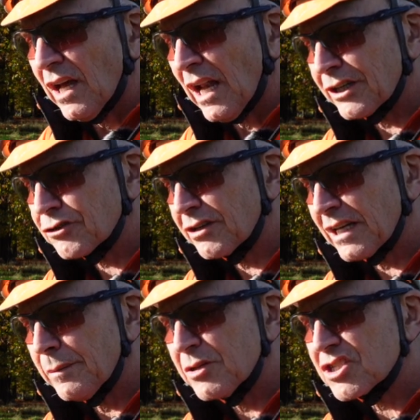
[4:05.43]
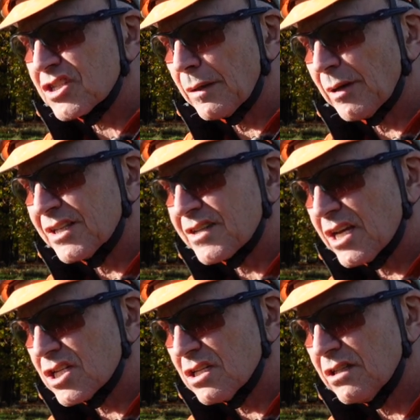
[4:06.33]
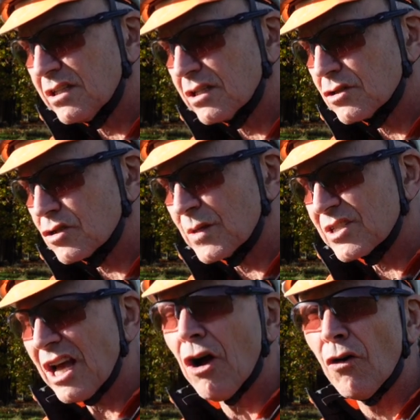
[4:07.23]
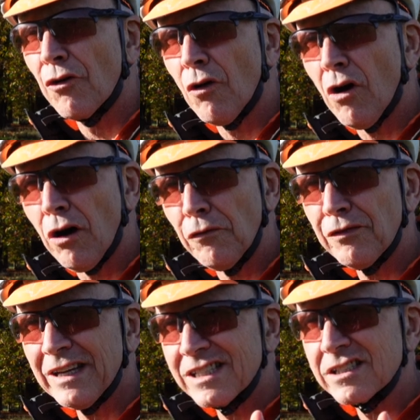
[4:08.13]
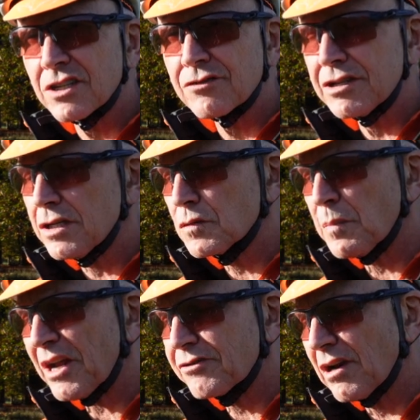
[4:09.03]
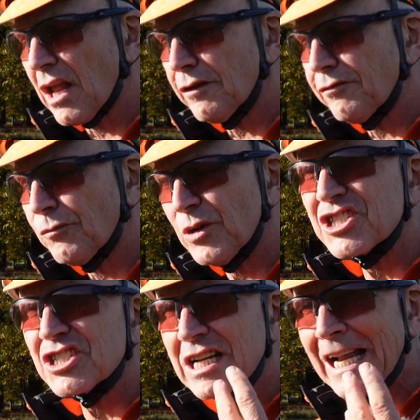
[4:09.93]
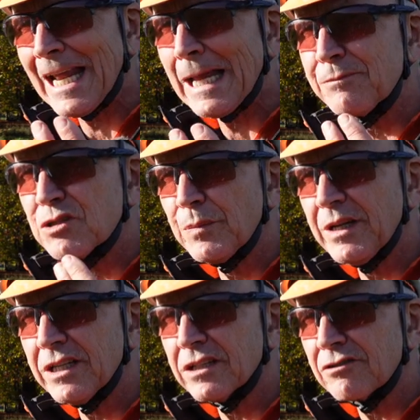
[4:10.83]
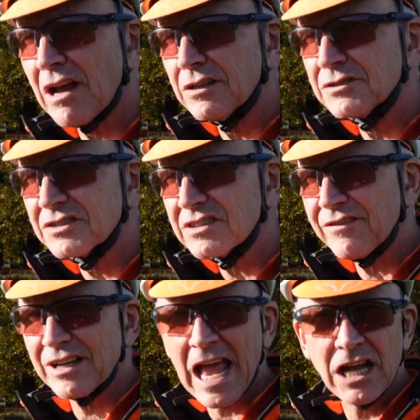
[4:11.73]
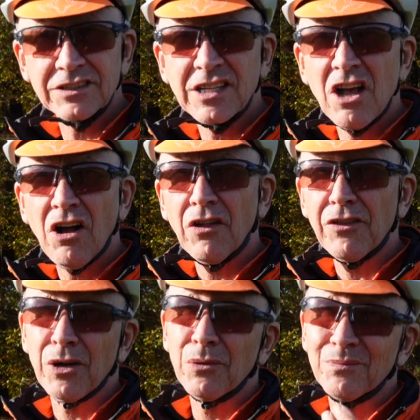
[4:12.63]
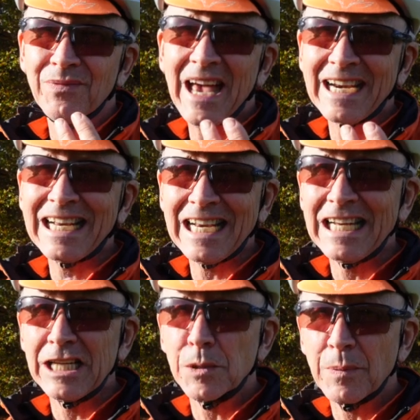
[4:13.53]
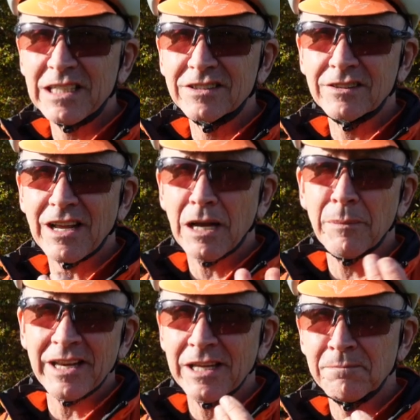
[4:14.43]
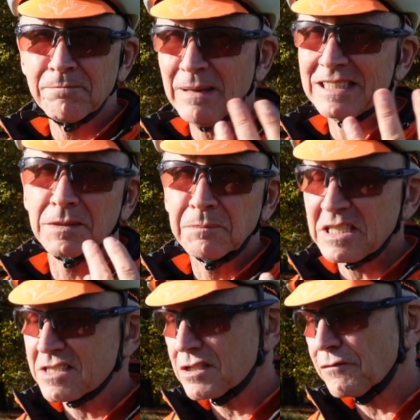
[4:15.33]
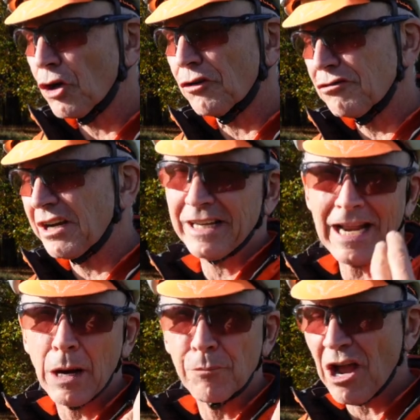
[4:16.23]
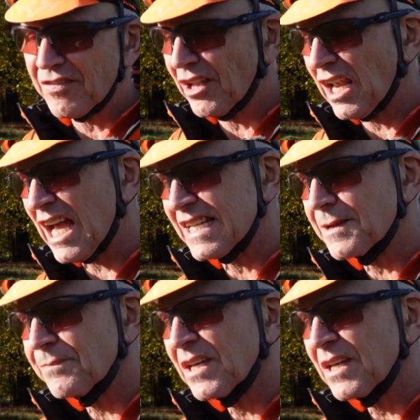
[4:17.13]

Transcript: Electronic image stabilization, you can switch that on or off. It does reduce battery life, which is claimed to be around 7 hours, although that clearly depends on how many bits and pieces you've got running and how bright the light.